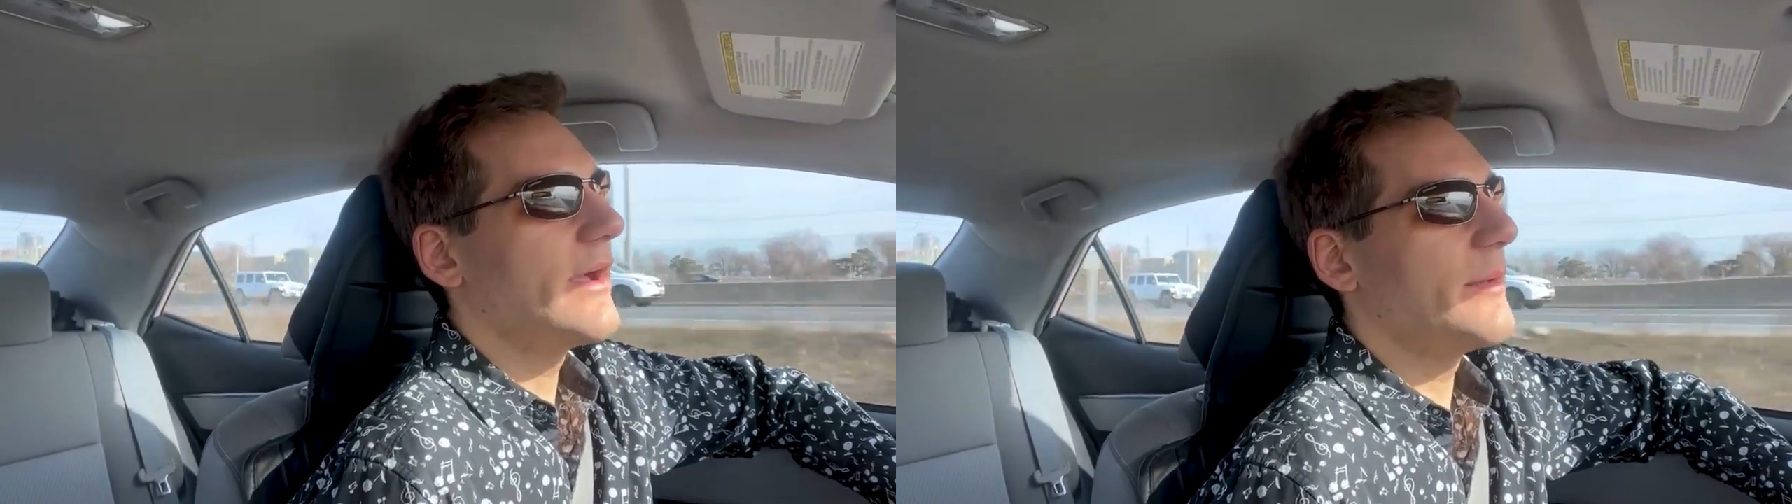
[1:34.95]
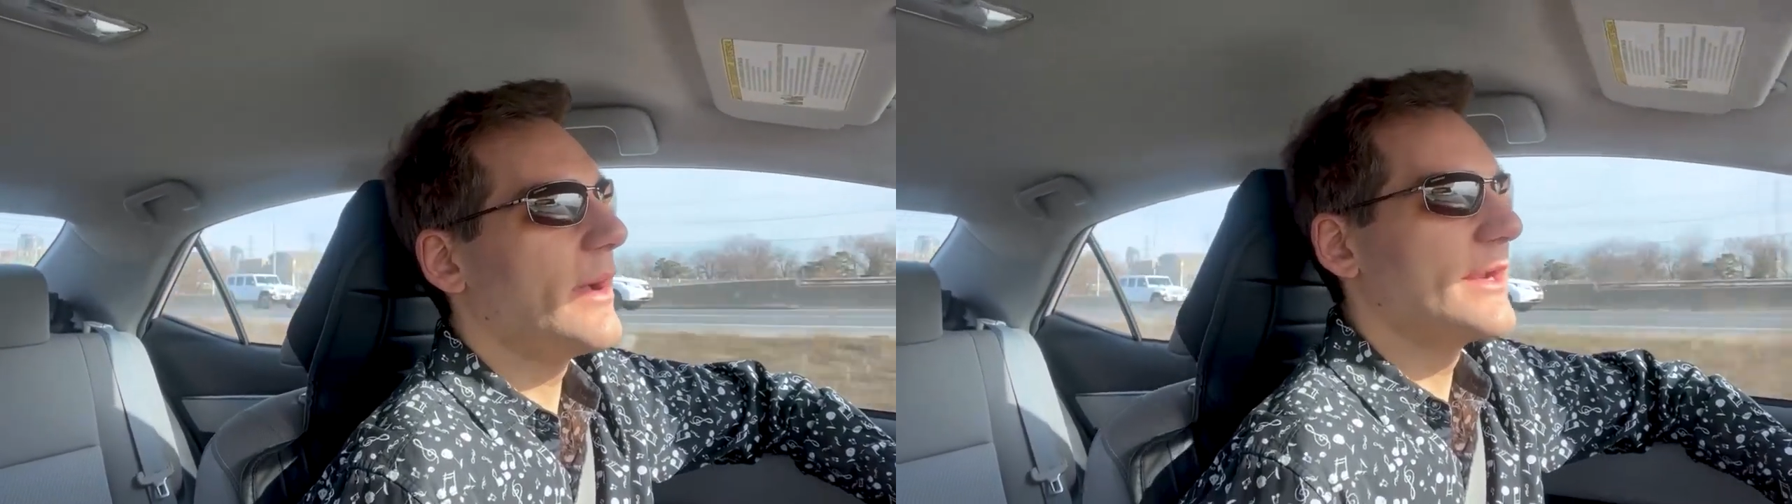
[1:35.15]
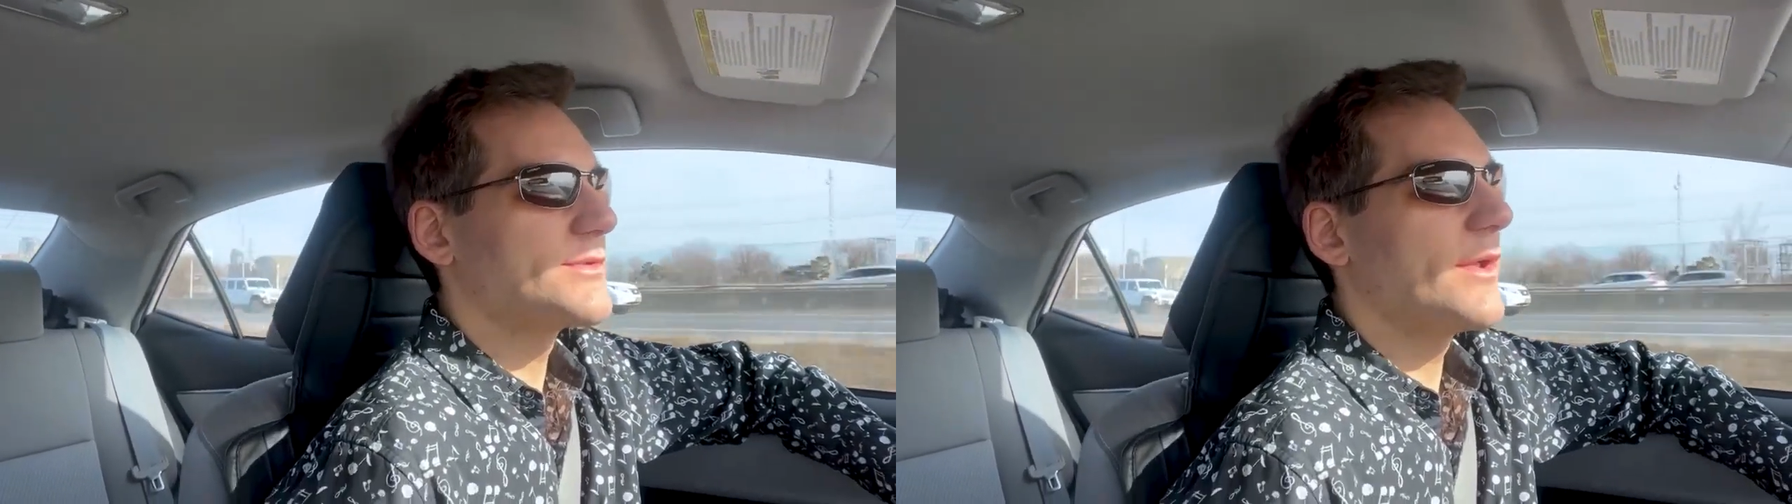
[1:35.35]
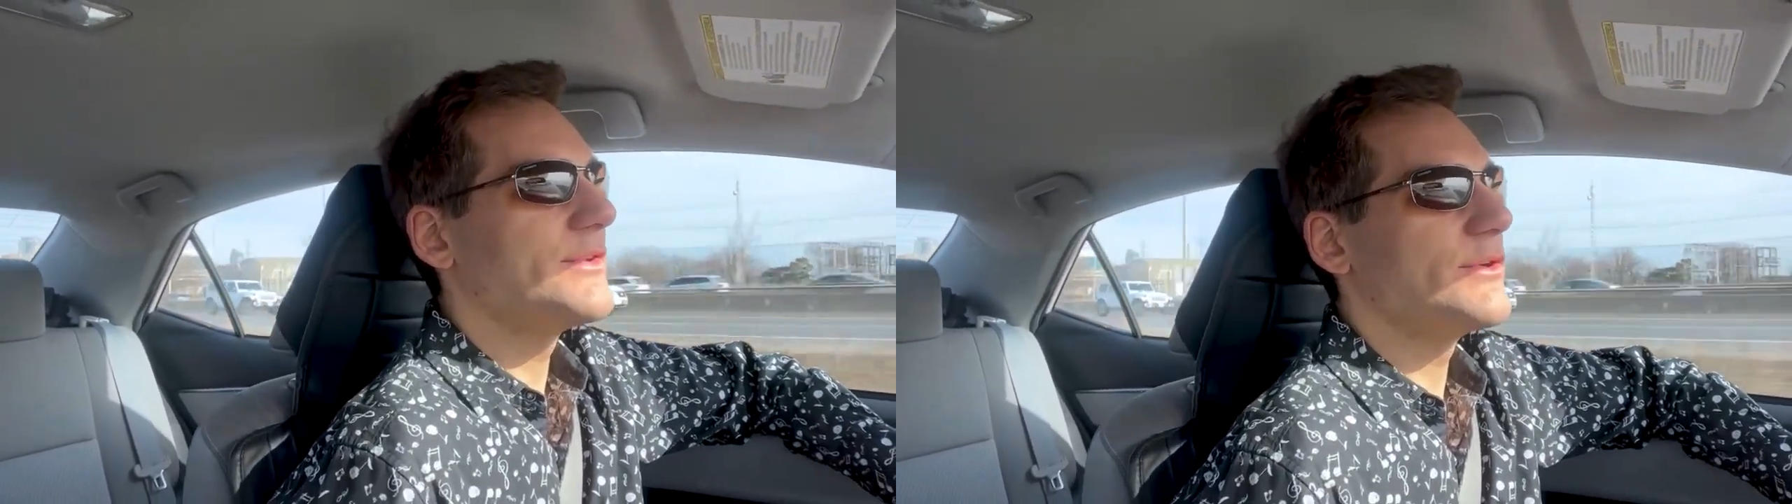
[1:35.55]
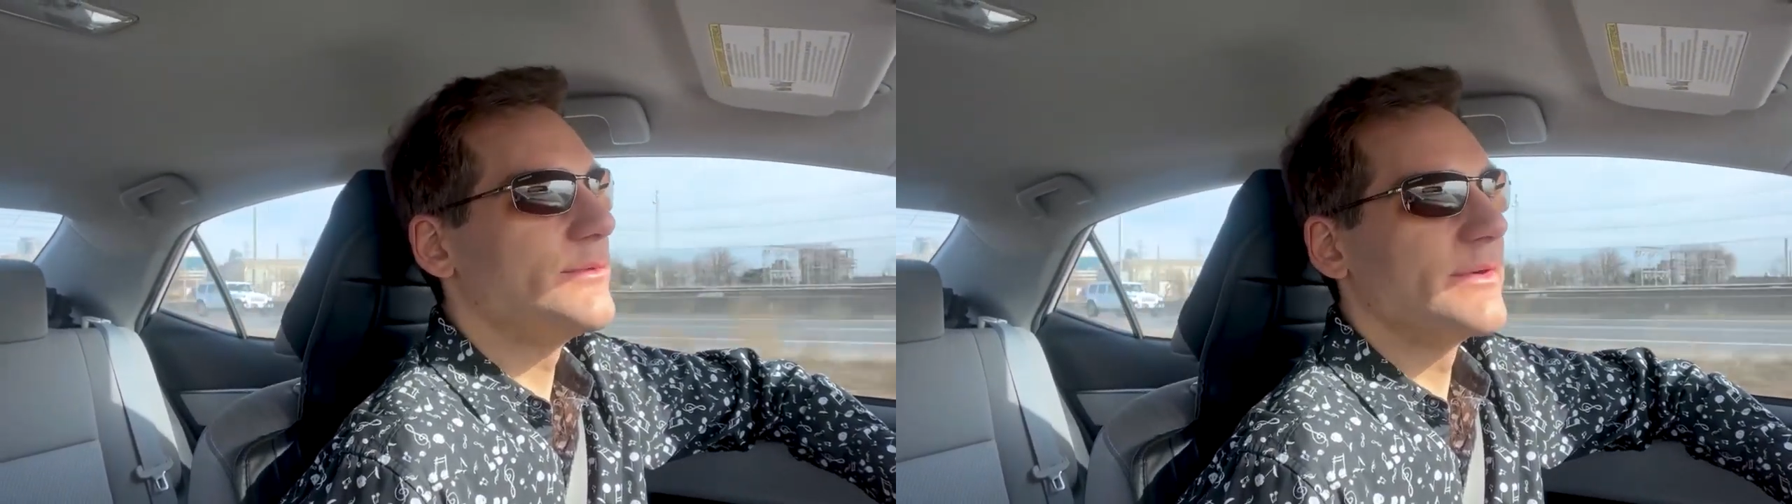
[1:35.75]
I might as well
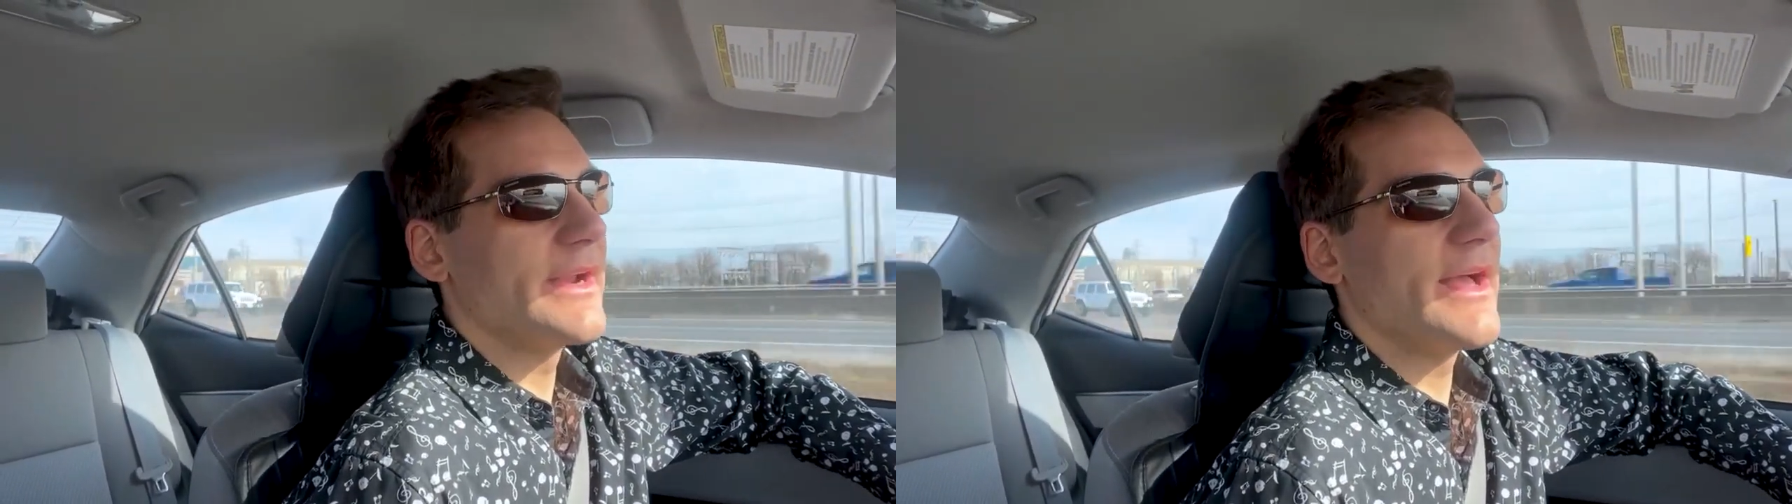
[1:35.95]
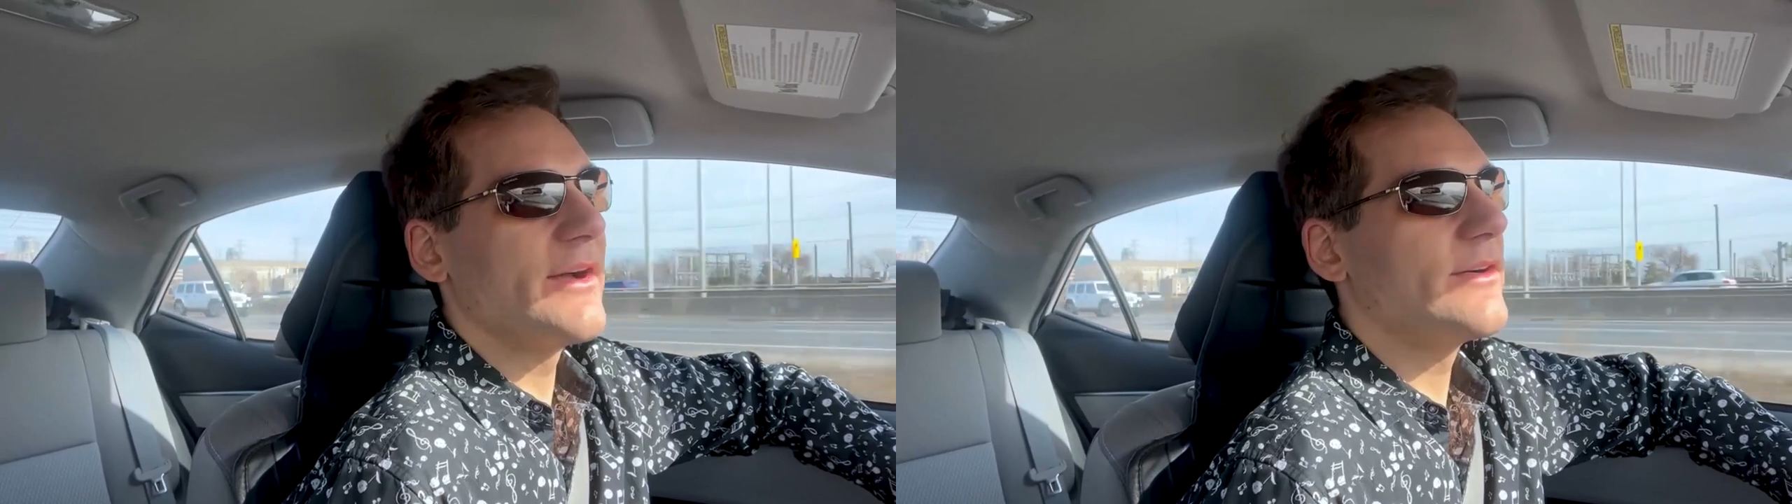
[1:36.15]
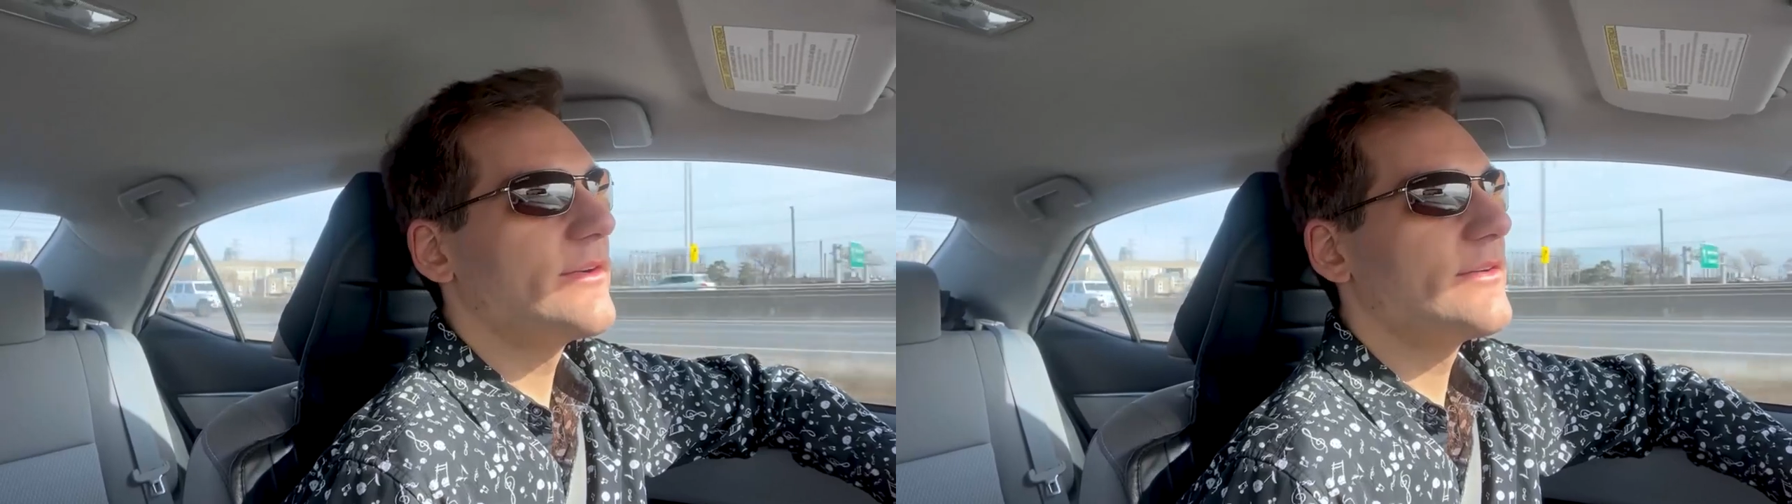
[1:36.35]
do Uber now.